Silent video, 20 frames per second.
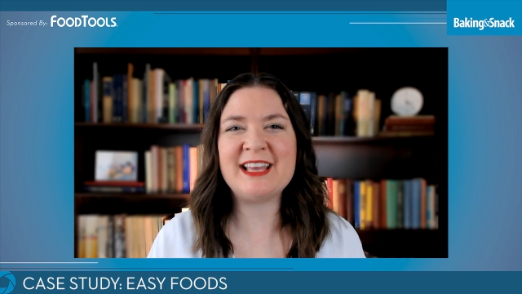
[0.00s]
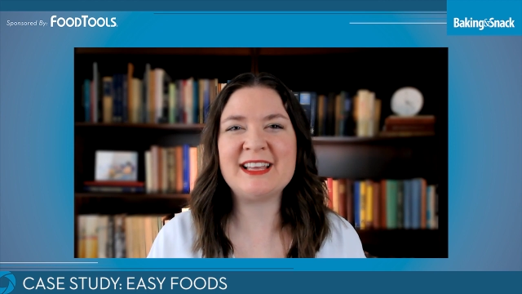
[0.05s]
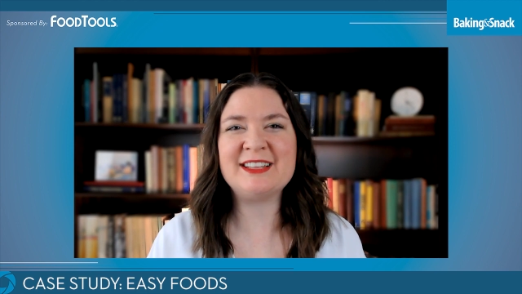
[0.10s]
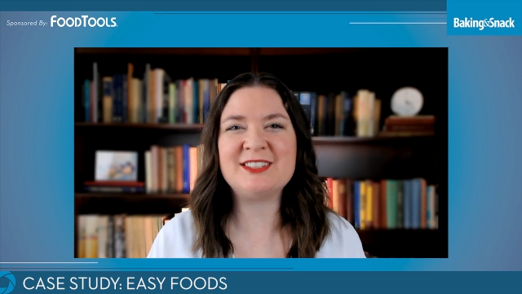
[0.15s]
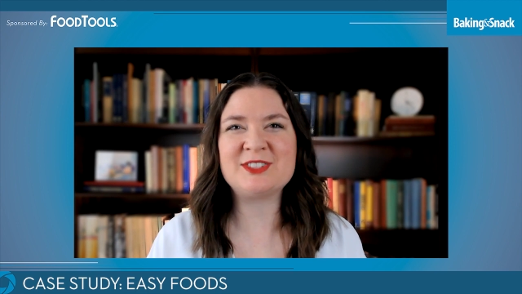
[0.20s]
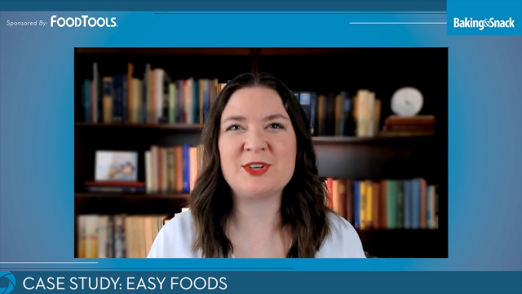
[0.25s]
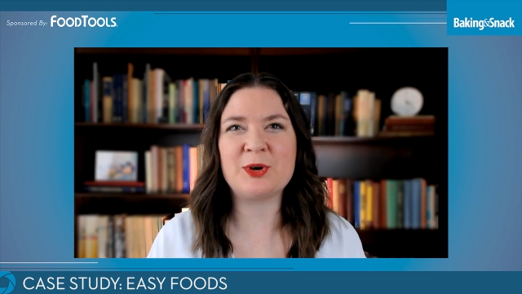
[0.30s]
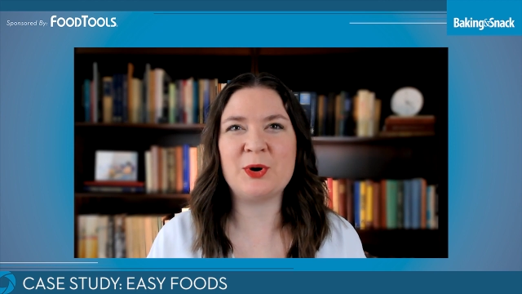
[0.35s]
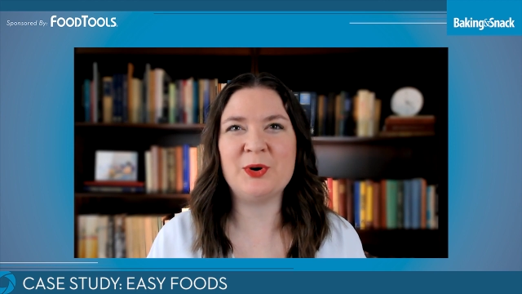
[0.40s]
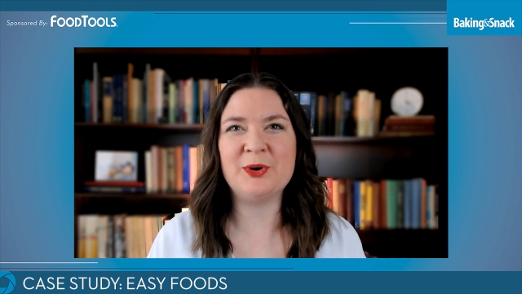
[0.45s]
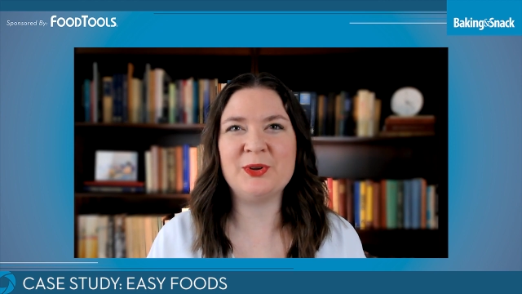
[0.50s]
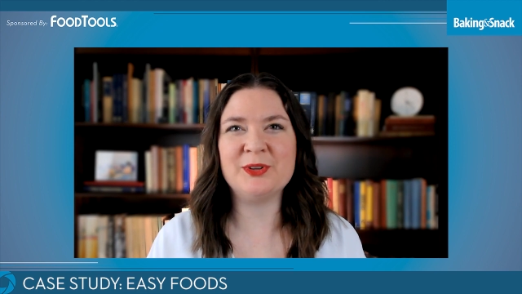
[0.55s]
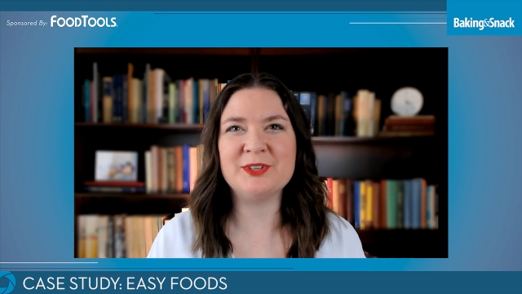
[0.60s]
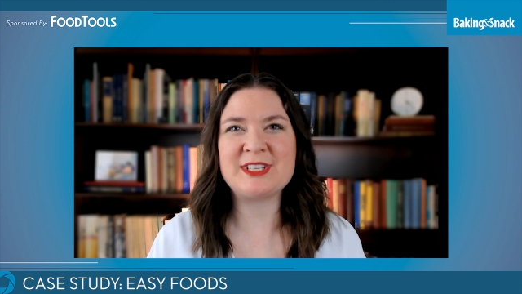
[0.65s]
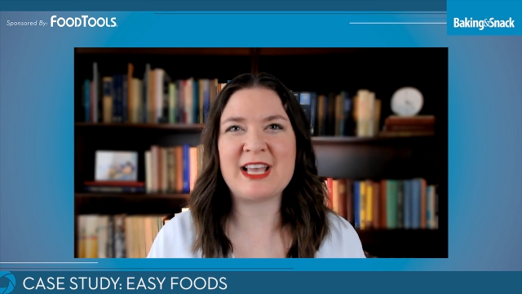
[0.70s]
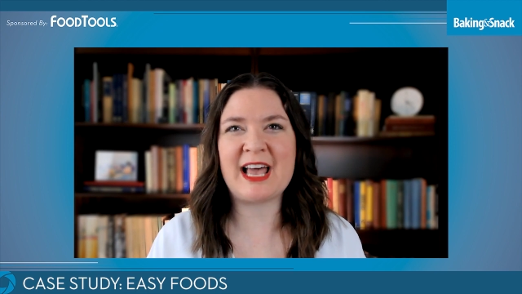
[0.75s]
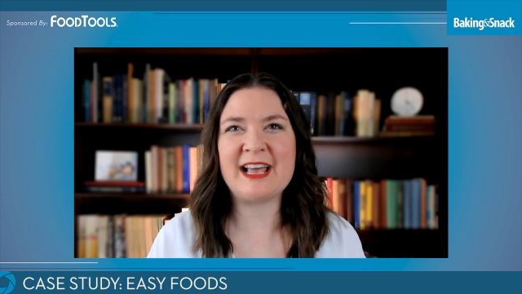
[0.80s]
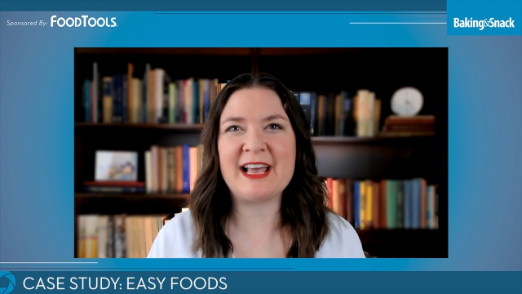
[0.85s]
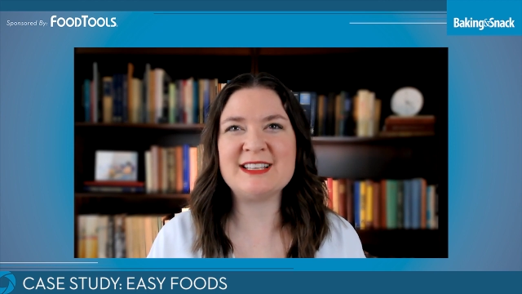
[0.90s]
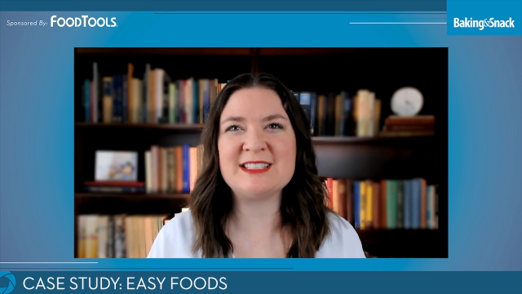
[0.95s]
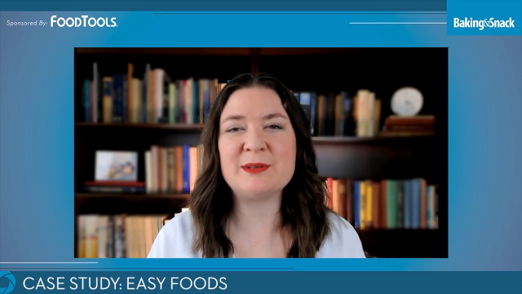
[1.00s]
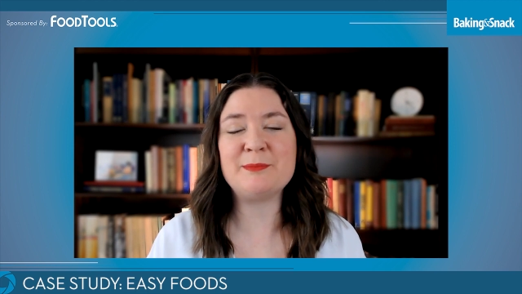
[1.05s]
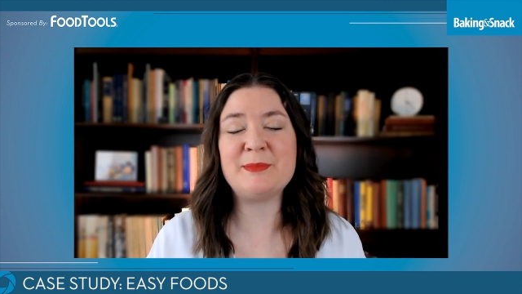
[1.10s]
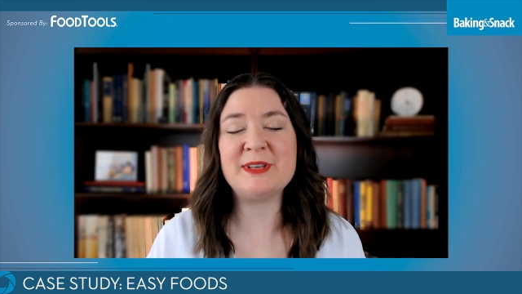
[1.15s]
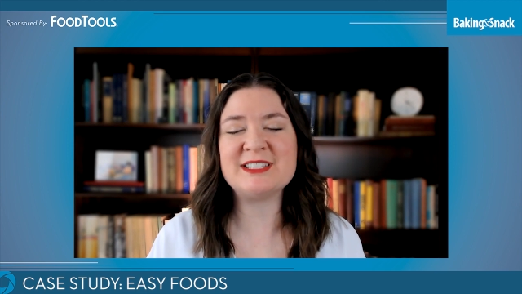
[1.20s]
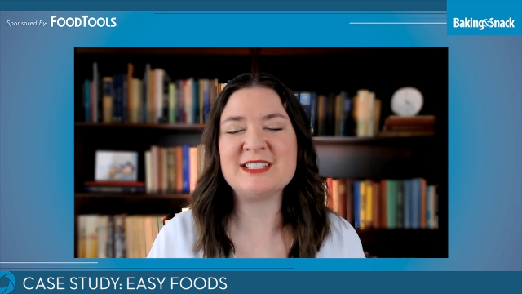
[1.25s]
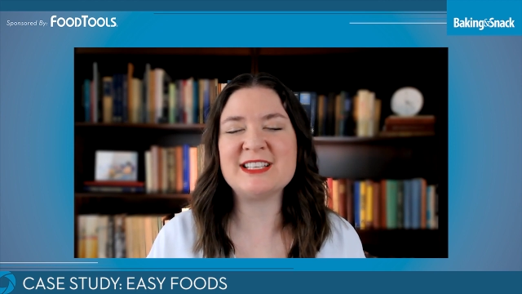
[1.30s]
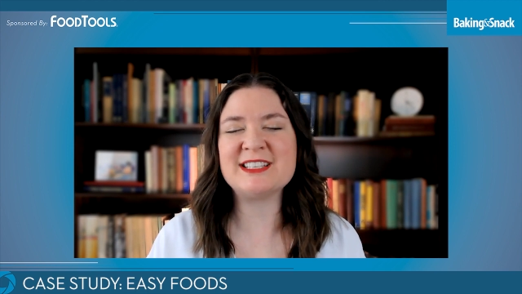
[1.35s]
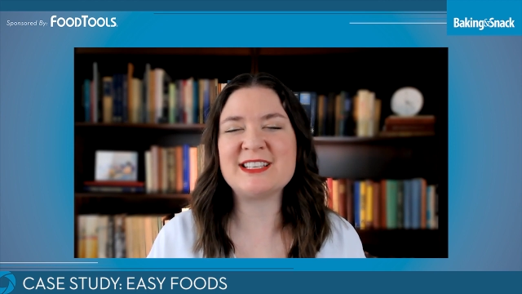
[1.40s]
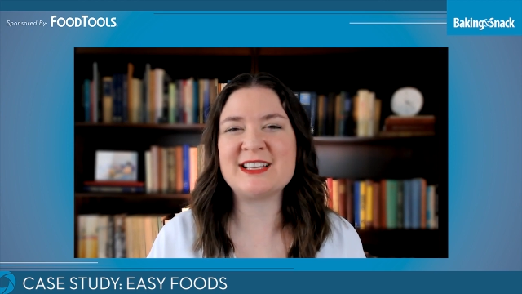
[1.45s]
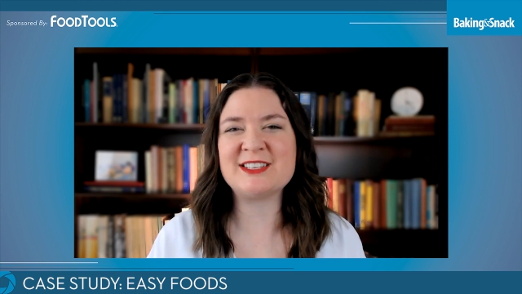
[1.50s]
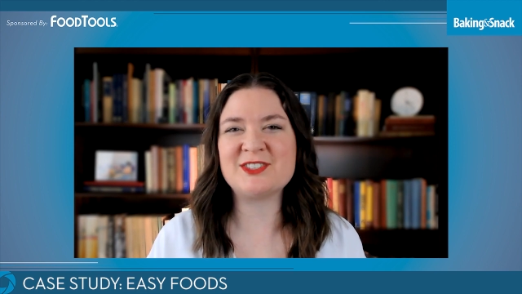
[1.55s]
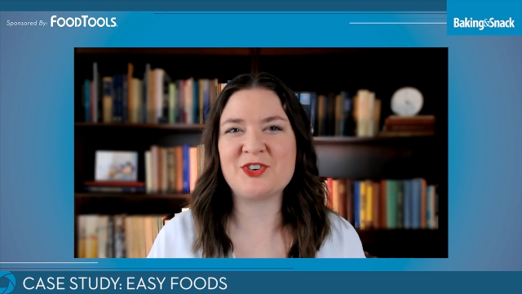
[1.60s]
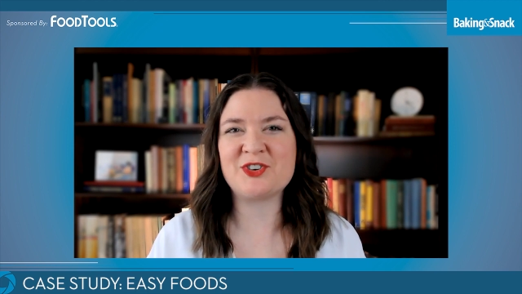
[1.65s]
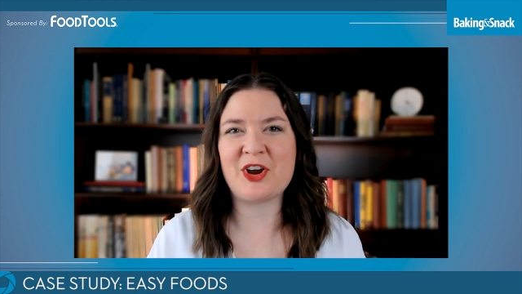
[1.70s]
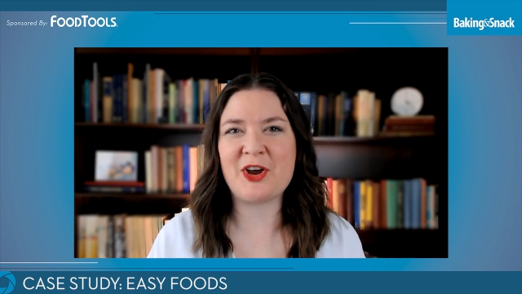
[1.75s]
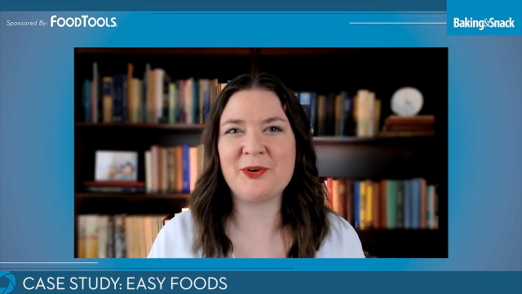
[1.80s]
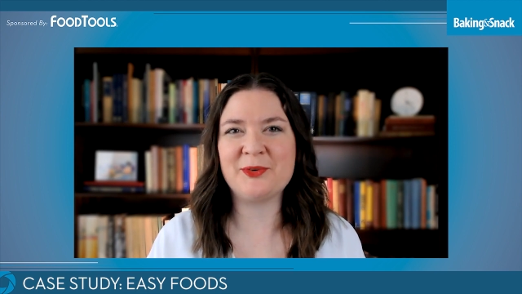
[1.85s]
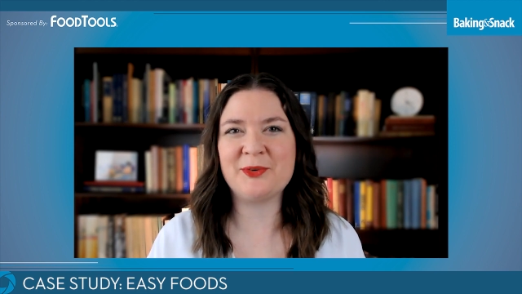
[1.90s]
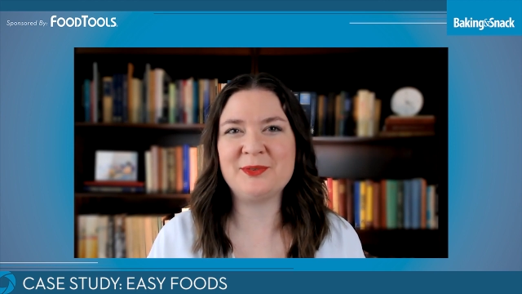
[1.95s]
its goals as the business has
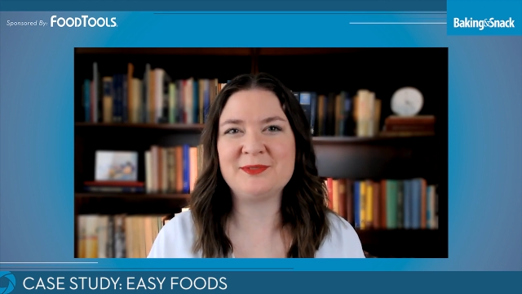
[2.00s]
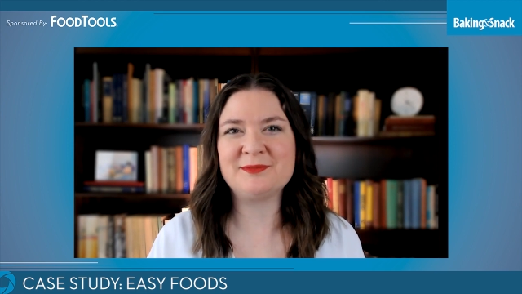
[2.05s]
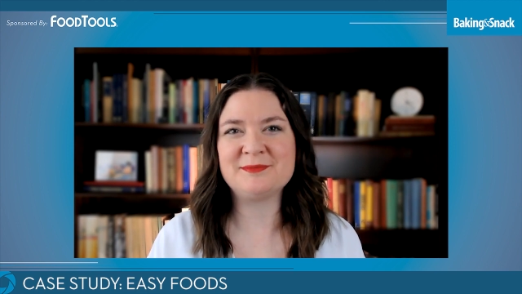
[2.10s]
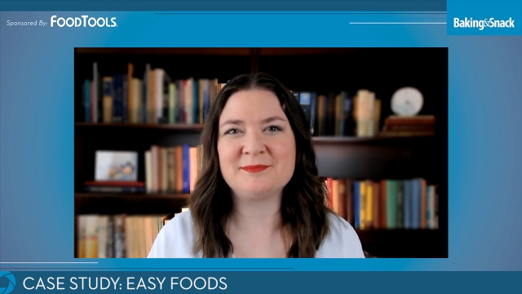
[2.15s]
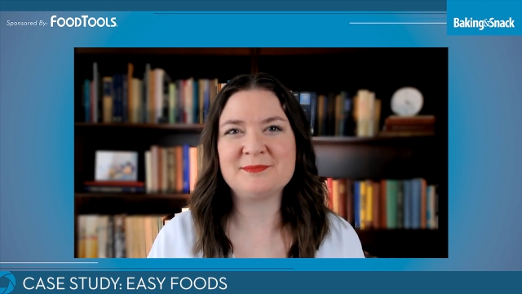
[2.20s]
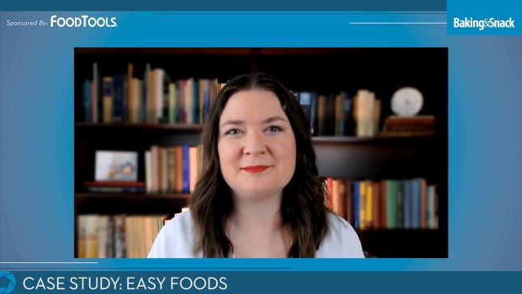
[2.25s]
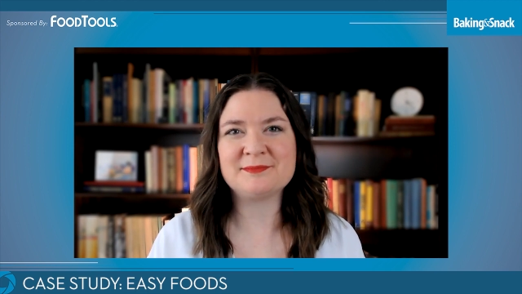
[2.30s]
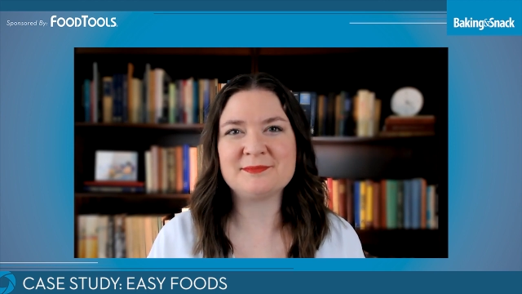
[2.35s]
grown?